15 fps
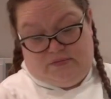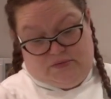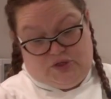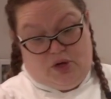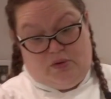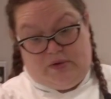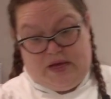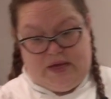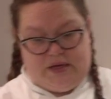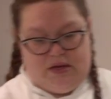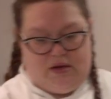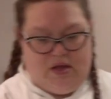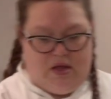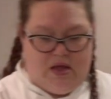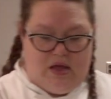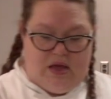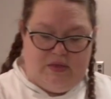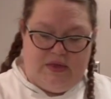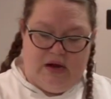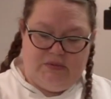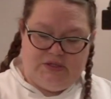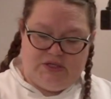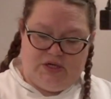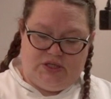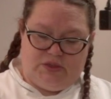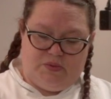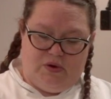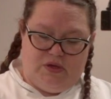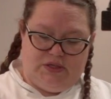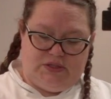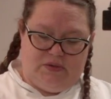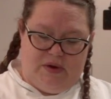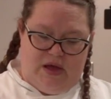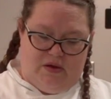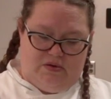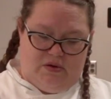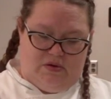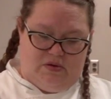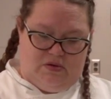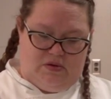don't add it. Then I'm just gonna swirl this around.